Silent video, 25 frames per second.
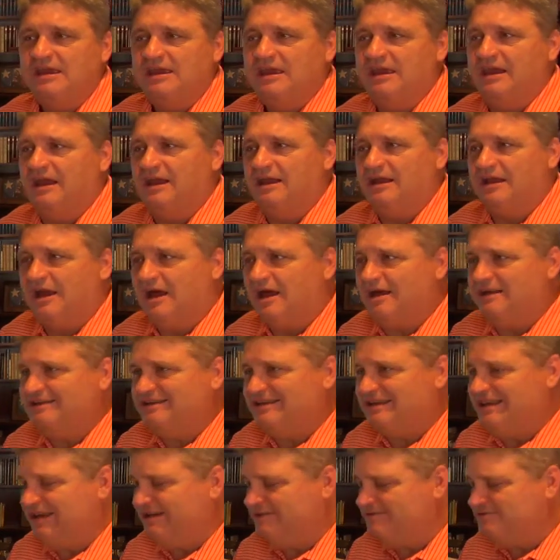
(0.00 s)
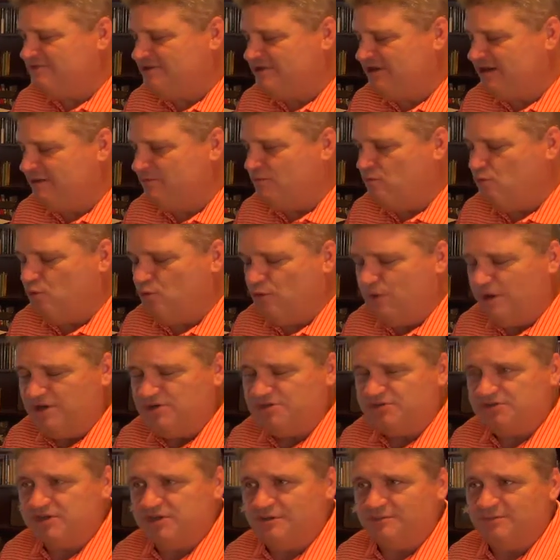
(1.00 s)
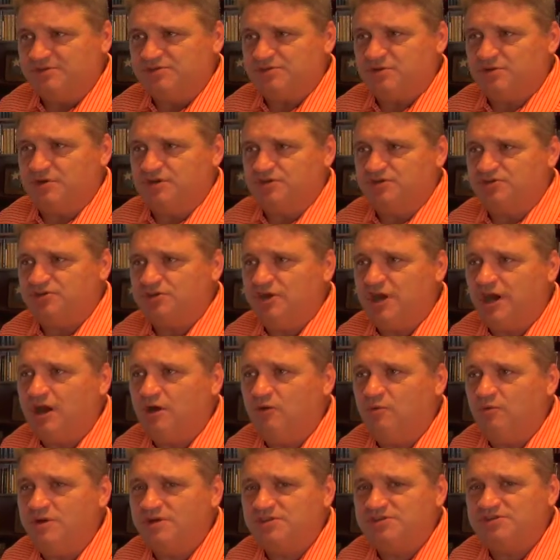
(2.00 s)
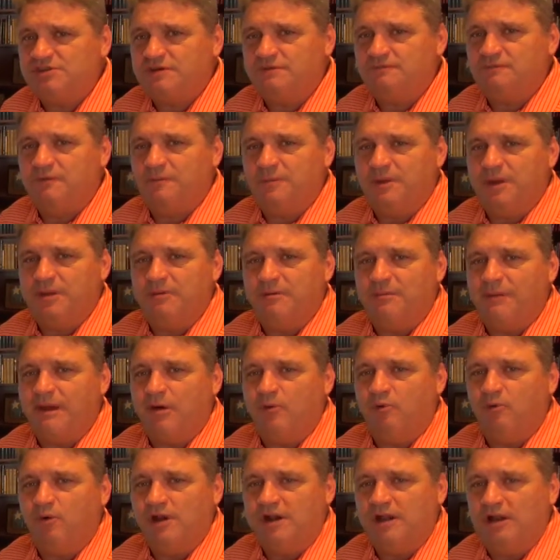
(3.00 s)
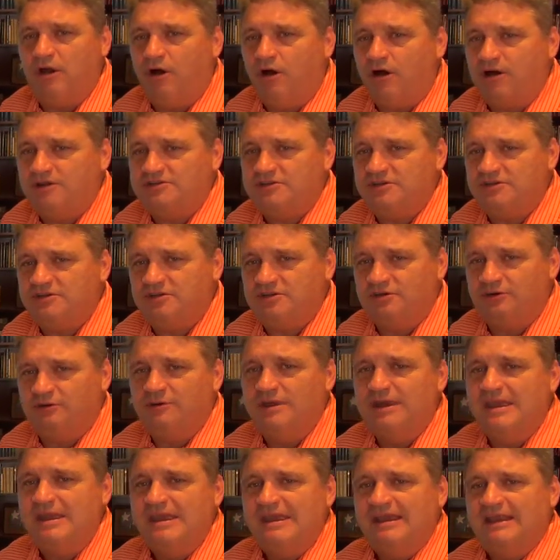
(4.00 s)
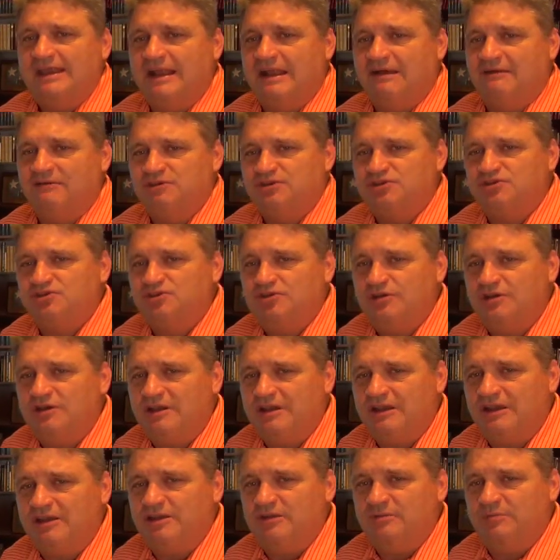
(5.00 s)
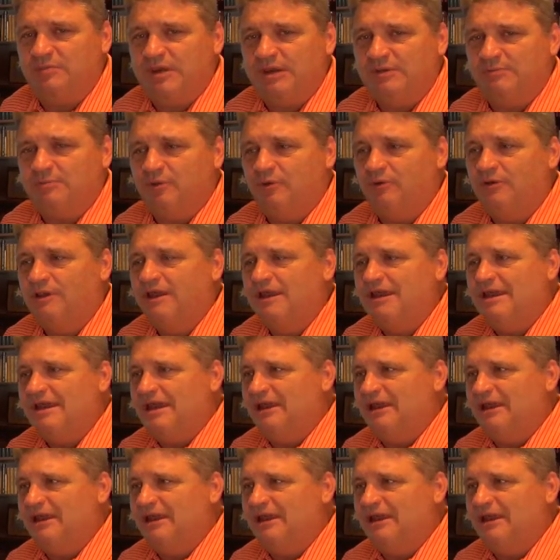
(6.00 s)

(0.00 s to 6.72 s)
God gives him wisdom, is going to share wisdom from him about what he ought to do and how he should lead the people,